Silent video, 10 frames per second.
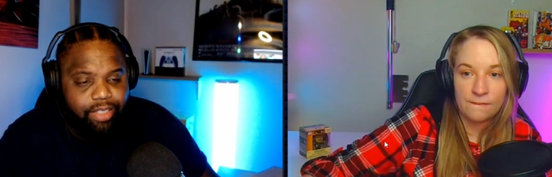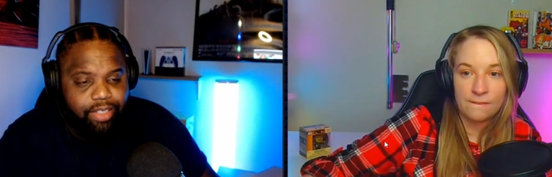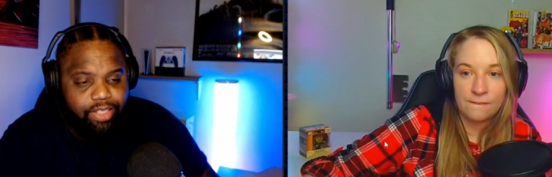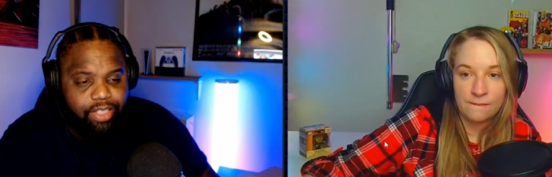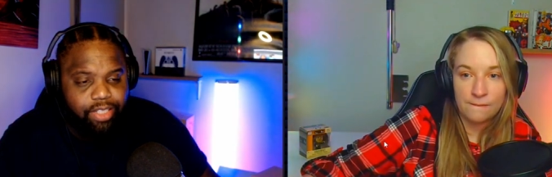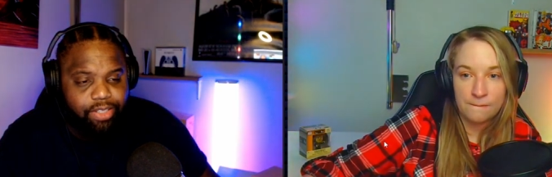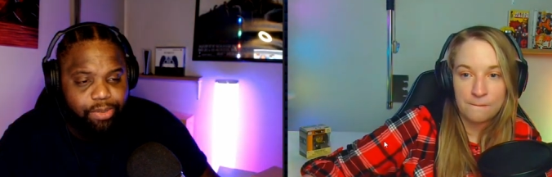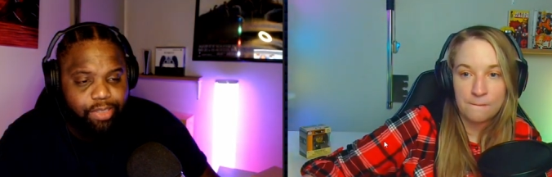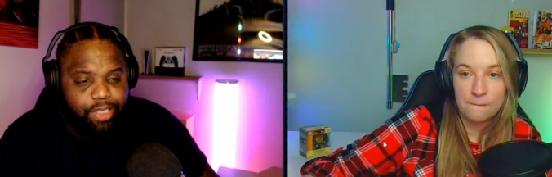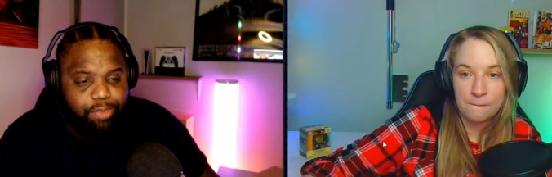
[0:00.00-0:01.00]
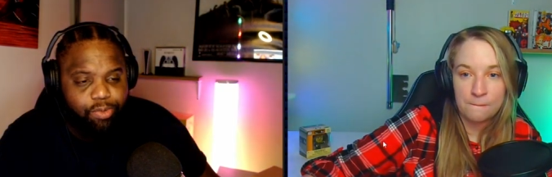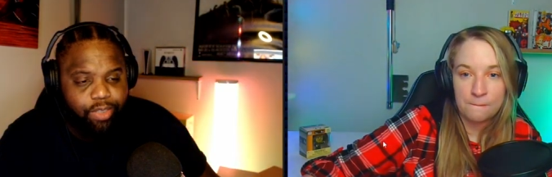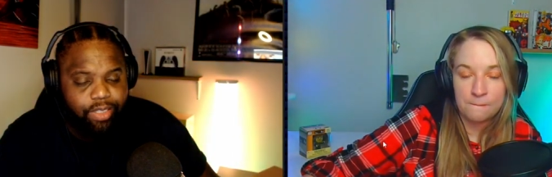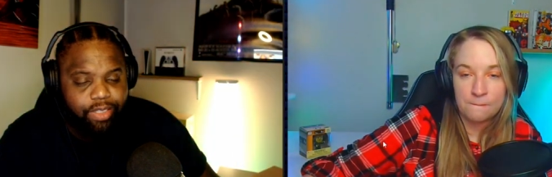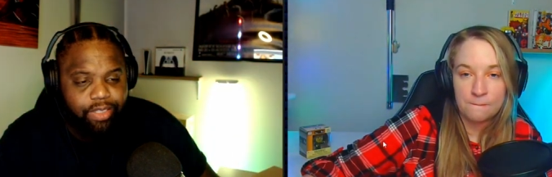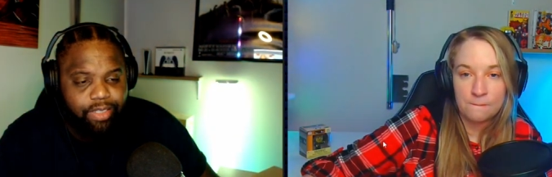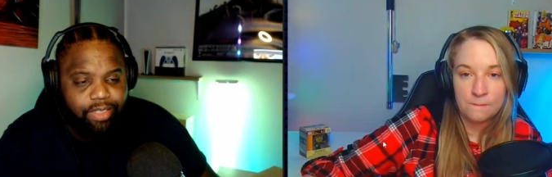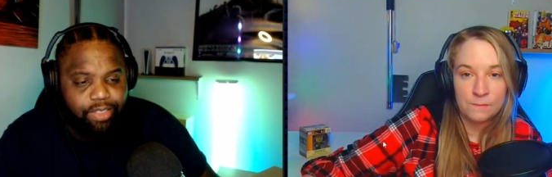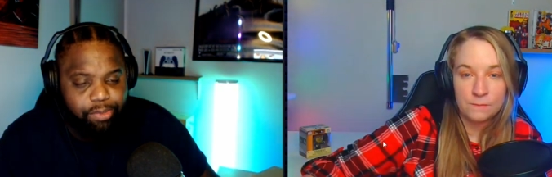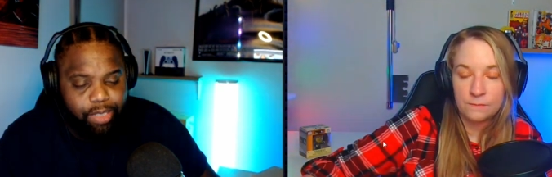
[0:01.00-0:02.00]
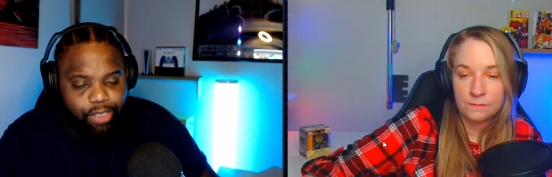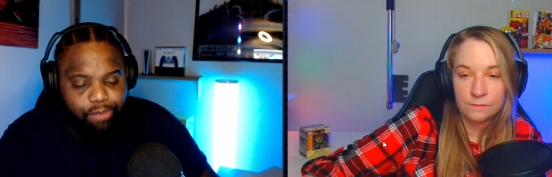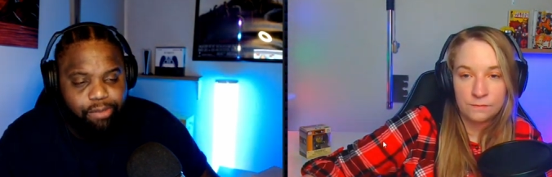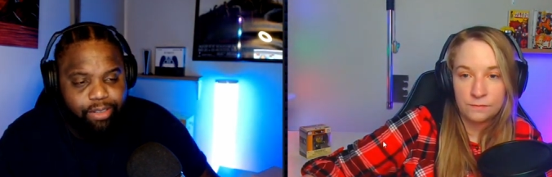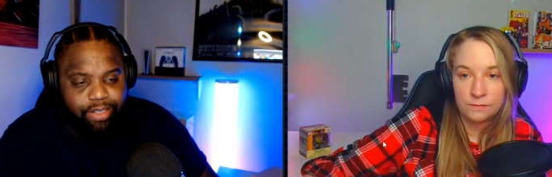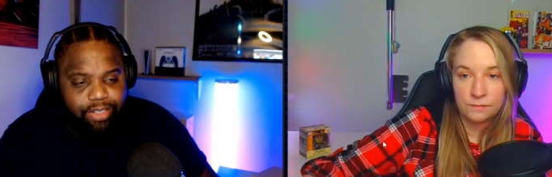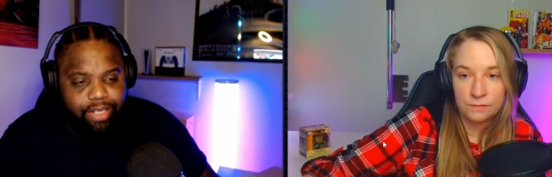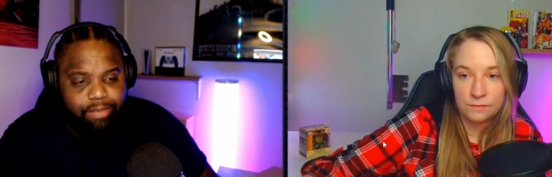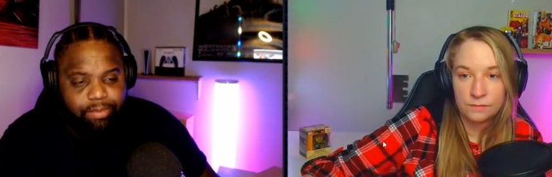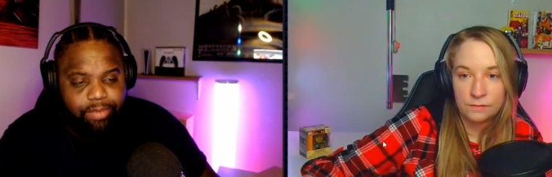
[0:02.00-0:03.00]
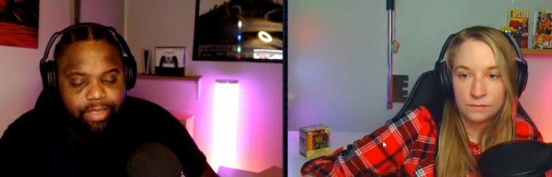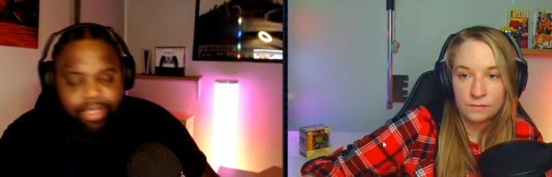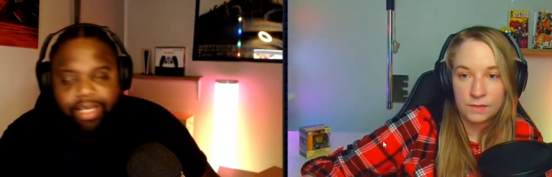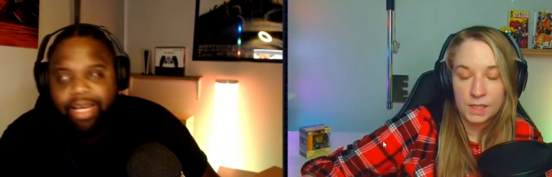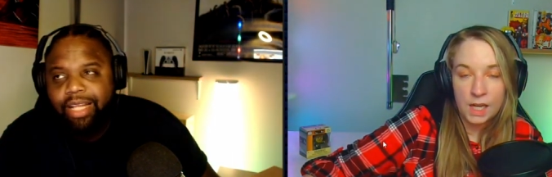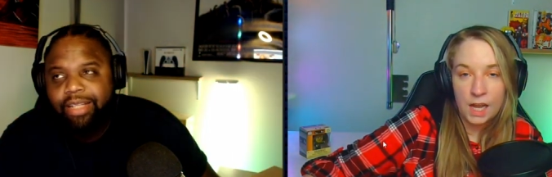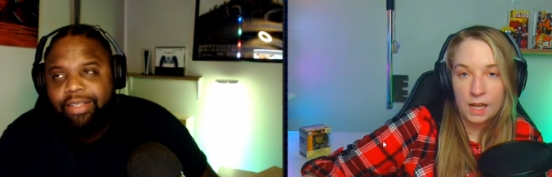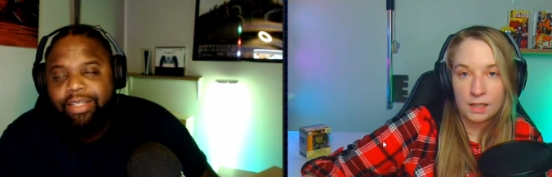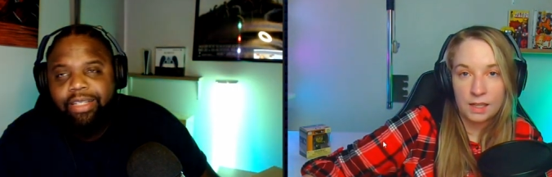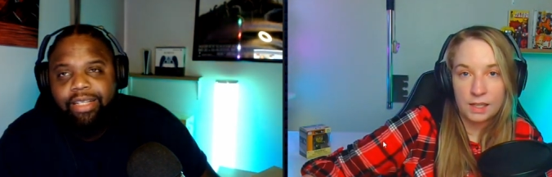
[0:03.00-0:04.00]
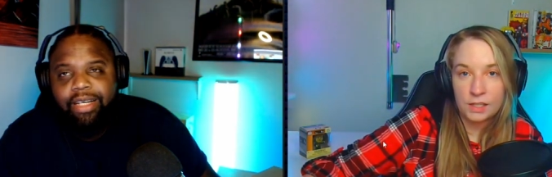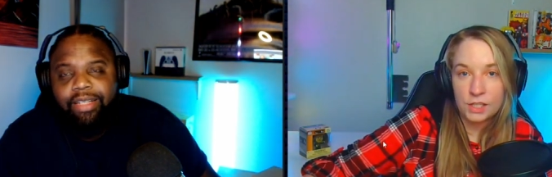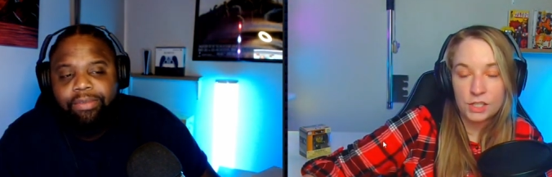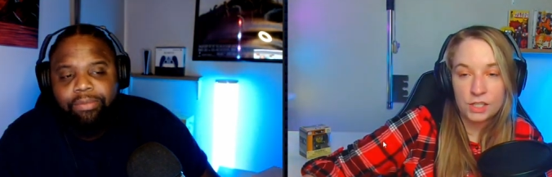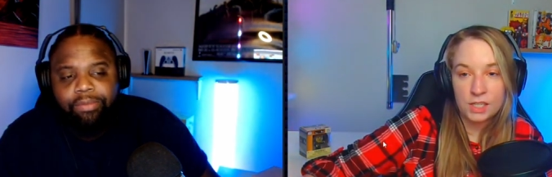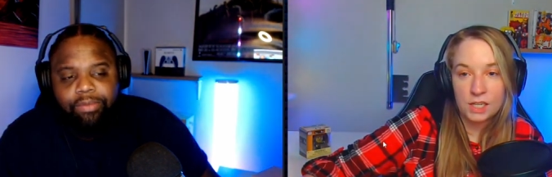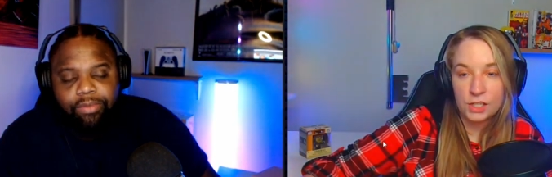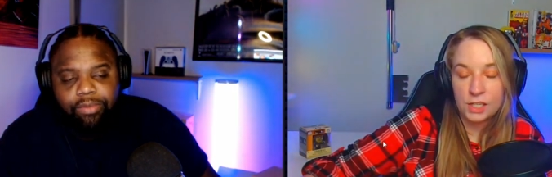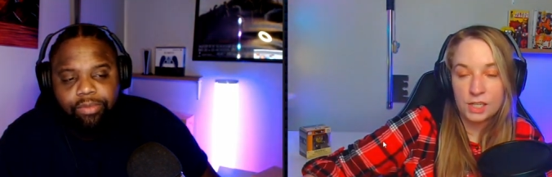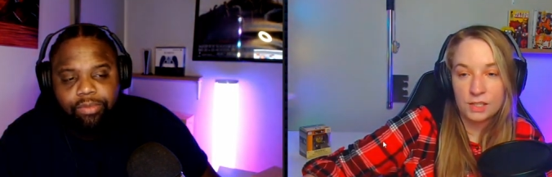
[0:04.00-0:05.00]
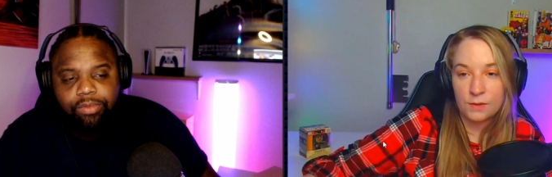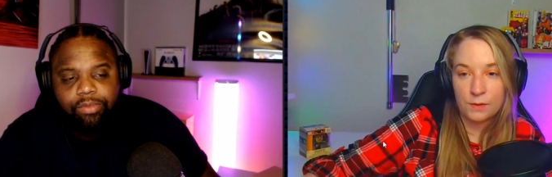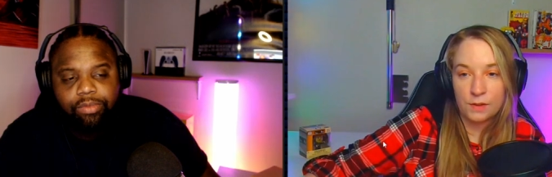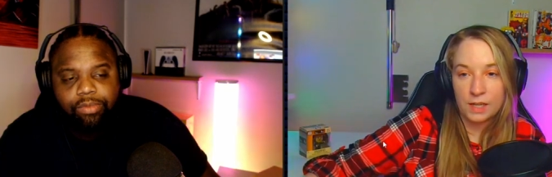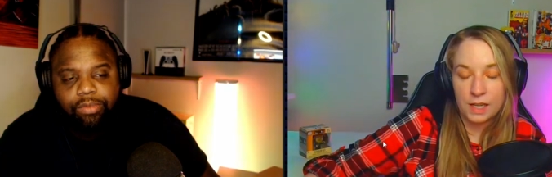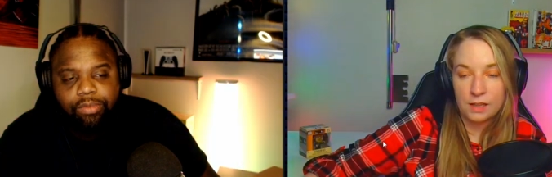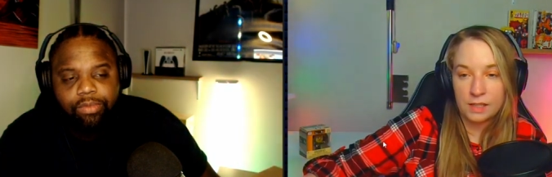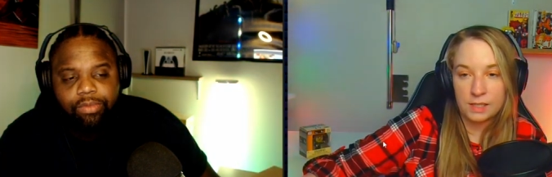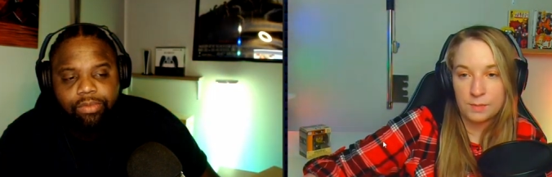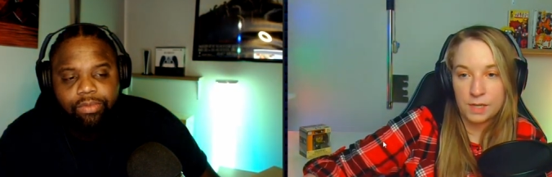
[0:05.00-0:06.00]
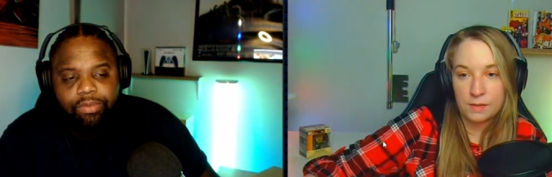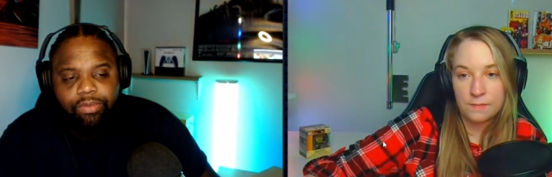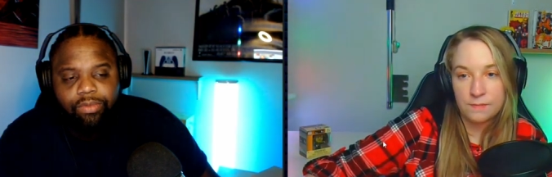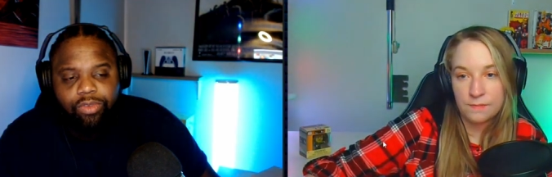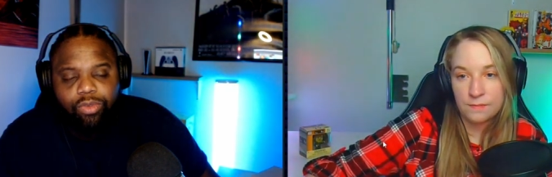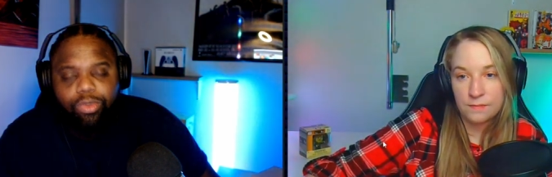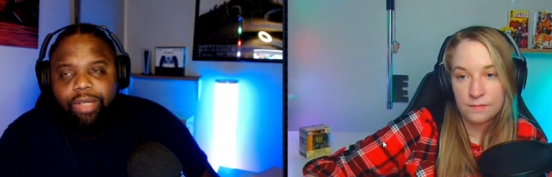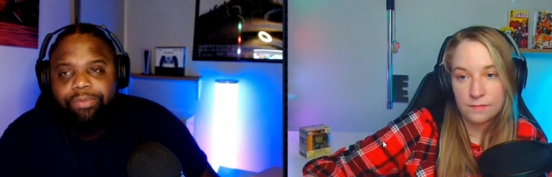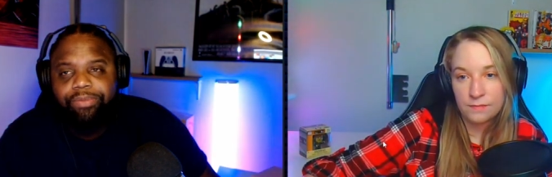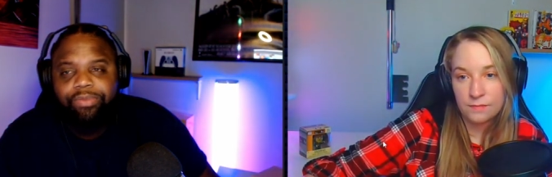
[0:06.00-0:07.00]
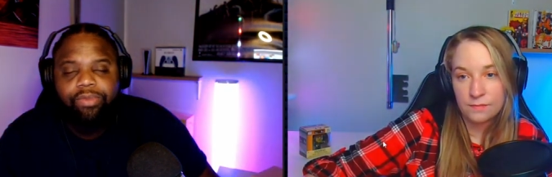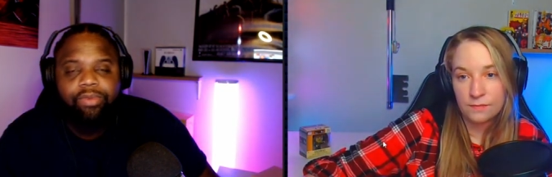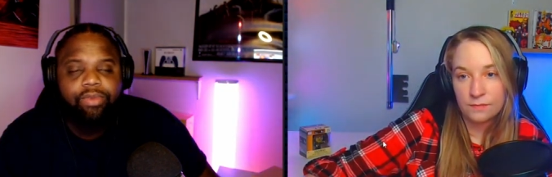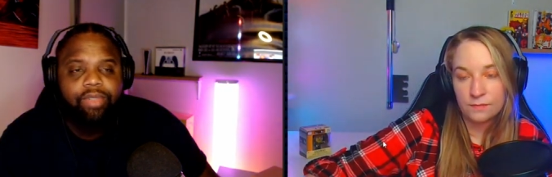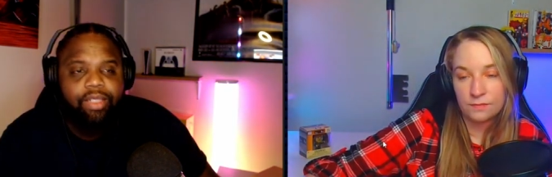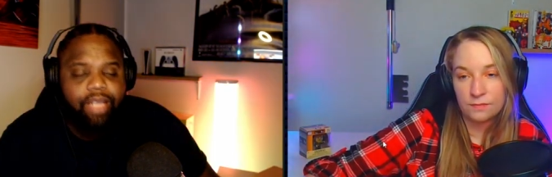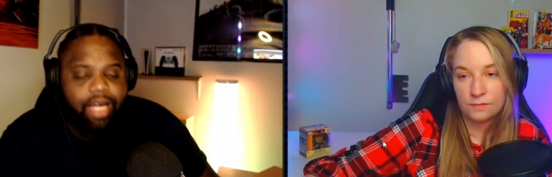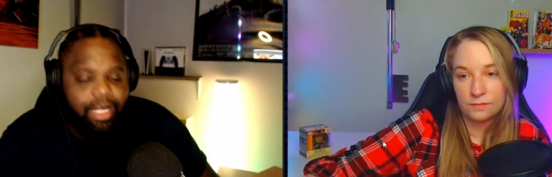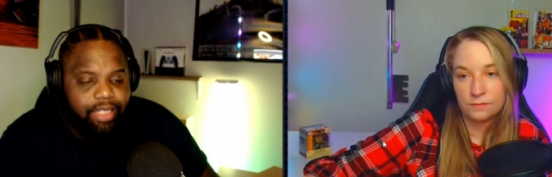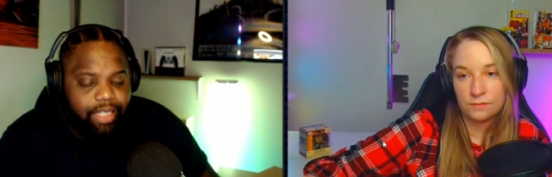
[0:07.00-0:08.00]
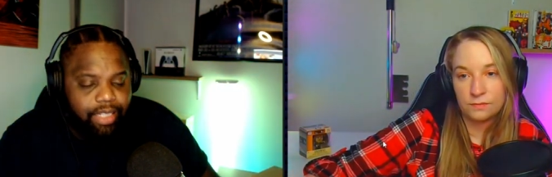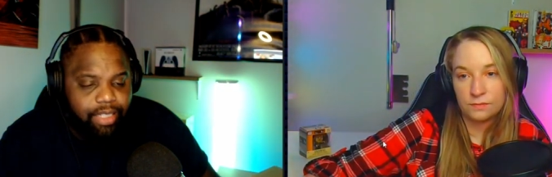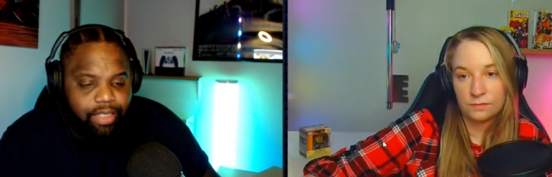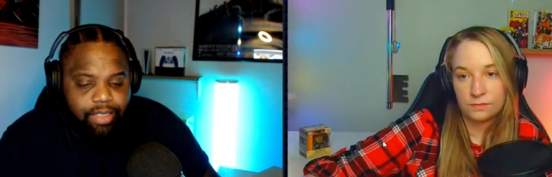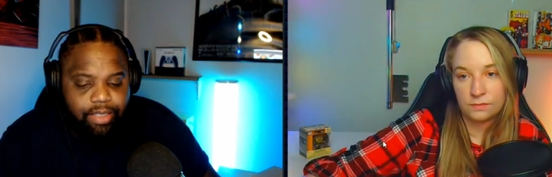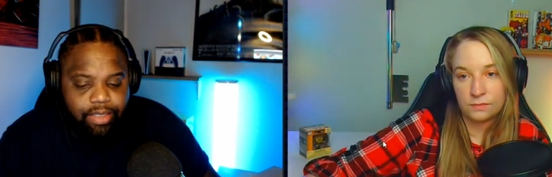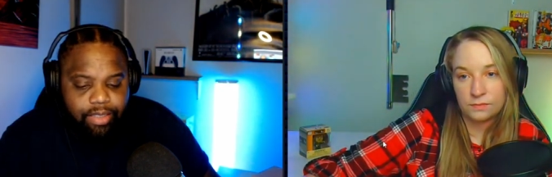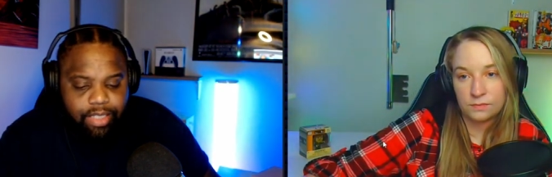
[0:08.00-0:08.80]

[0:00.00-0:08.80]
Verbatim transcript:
Speaker 1: she can do at this point to make you feel the same.
Speaker 2: Yeah, like she just she doesn't feel like Ellie to me.
Speaker 1: Well, I think this